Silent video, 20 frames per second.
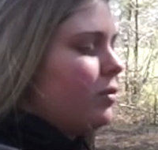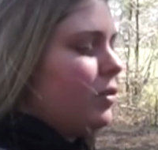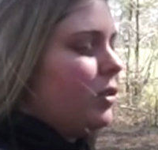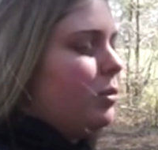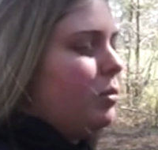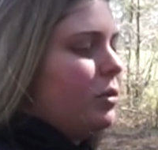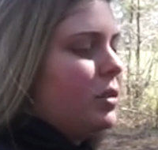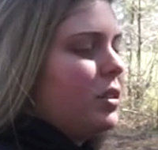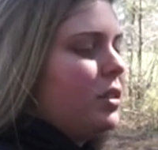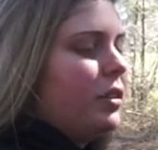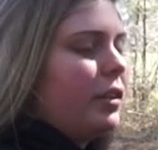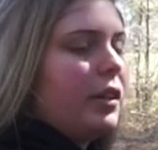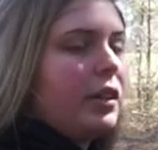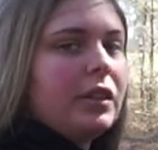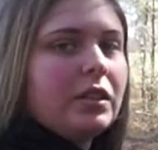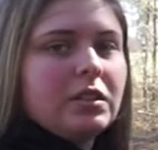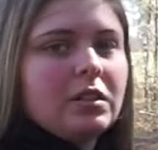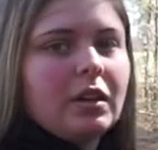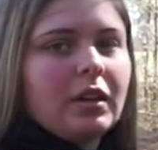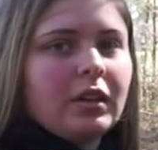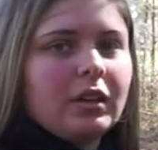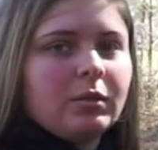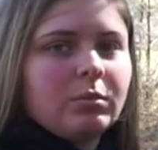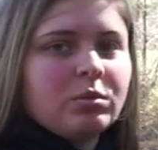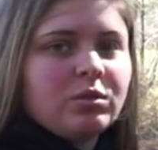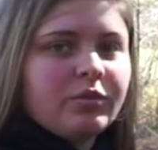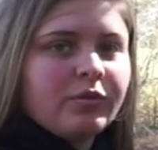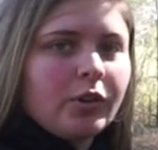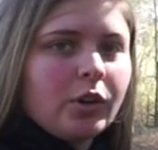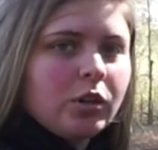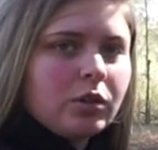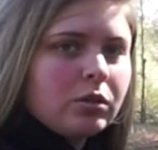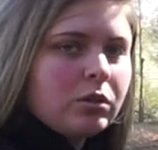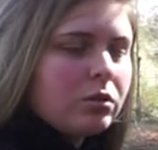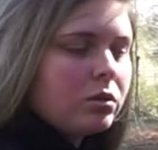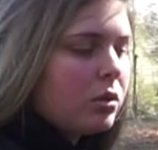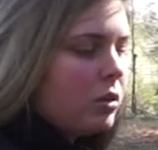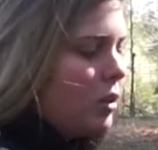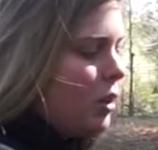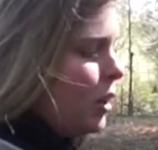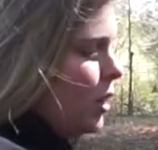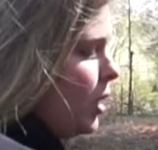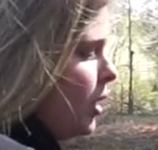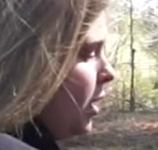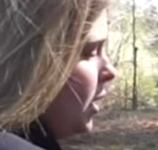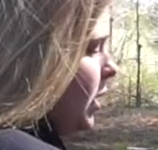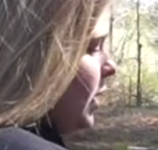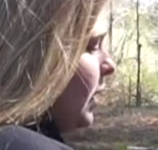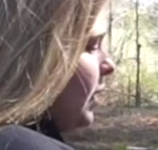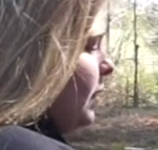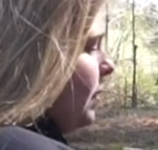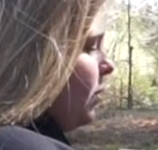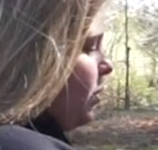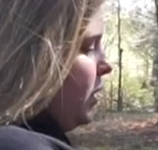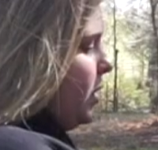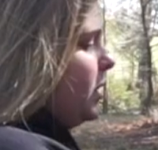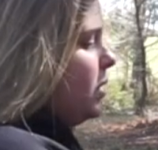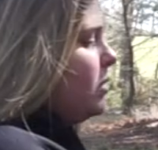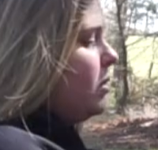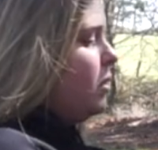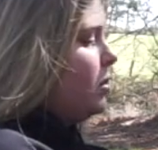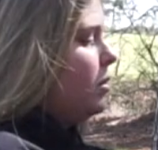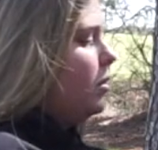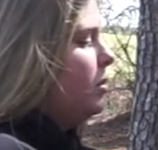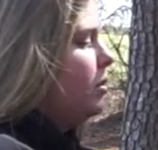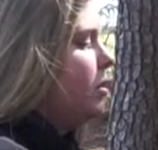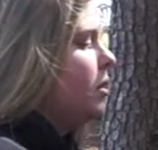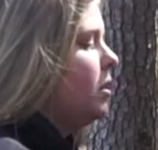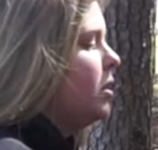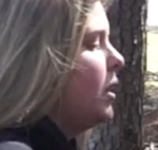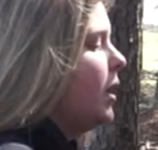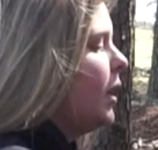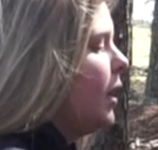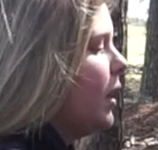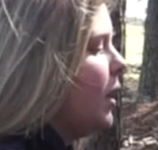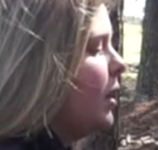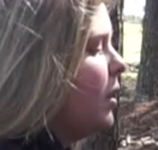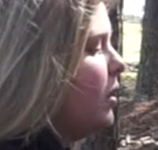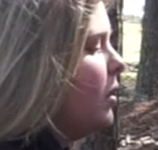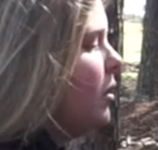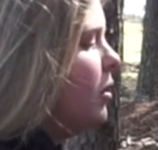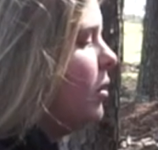for the miscellaneous items first. This side